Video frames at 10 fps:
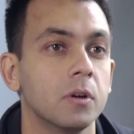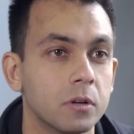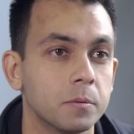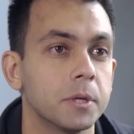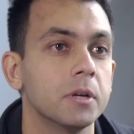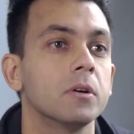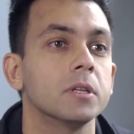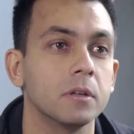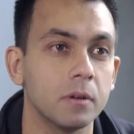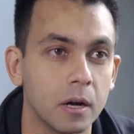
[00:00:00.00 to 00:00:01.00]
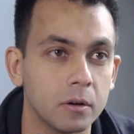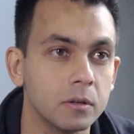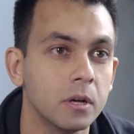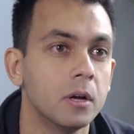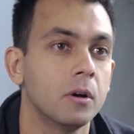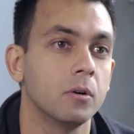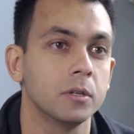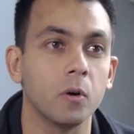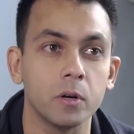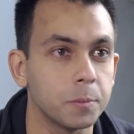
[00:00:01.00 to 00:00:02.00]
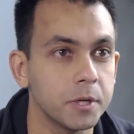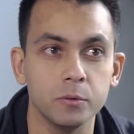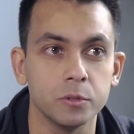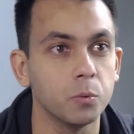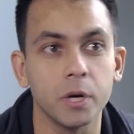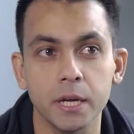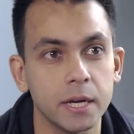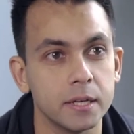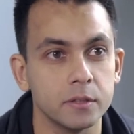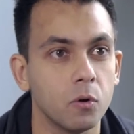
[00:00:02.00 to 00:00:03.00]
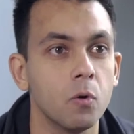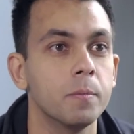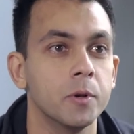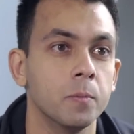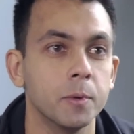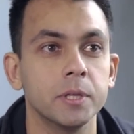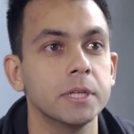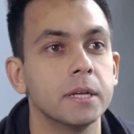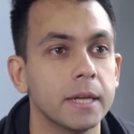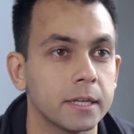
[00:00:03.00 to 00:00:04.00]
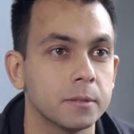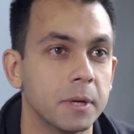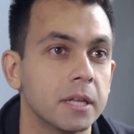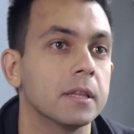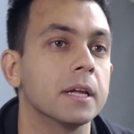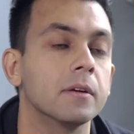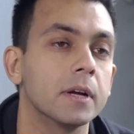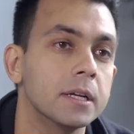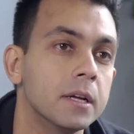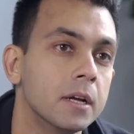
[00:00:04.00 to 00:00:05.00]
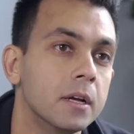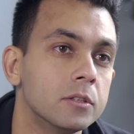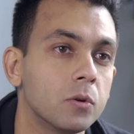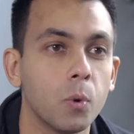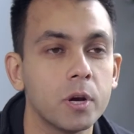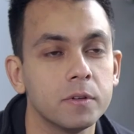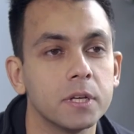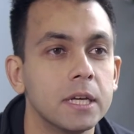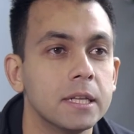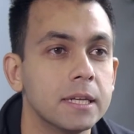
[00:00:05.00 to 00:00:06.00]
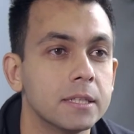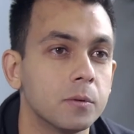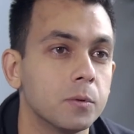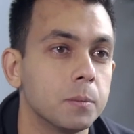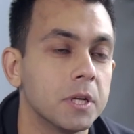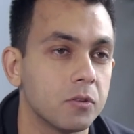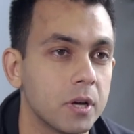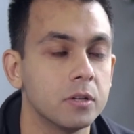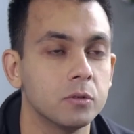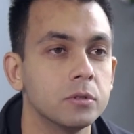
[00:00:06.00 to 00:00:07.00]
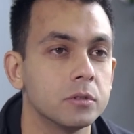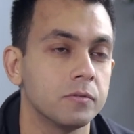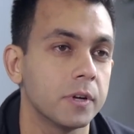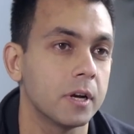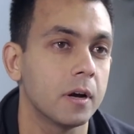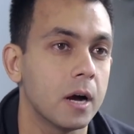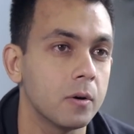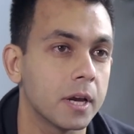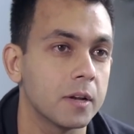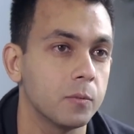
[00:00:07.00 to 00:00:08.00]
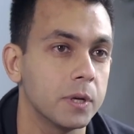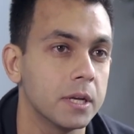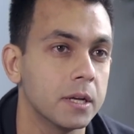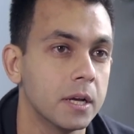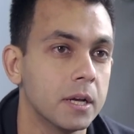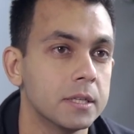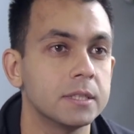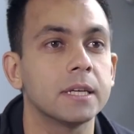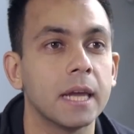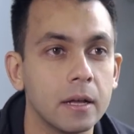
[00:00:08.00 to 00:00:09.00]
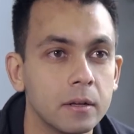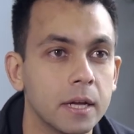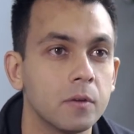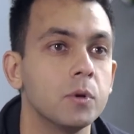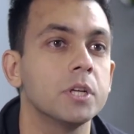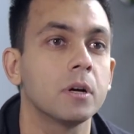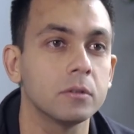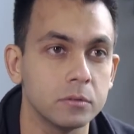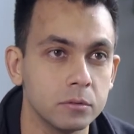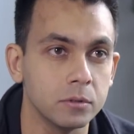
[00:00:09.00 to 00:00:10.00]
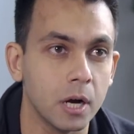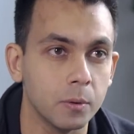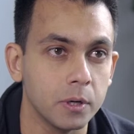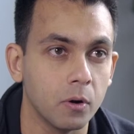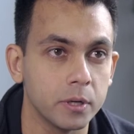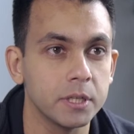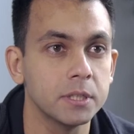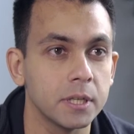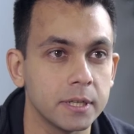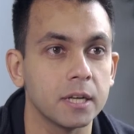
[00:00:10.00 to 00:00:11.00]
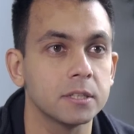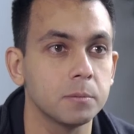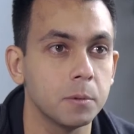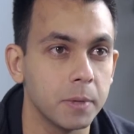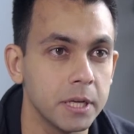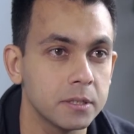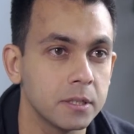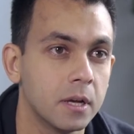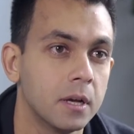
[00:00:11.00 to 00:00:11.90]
entrepreneur on the ground or the entrepreneur who's working at his home, you know, building the next big thing, right? So one of the key things that we've been trying to do is to figure out how can we scale and reach out to our audience and customer base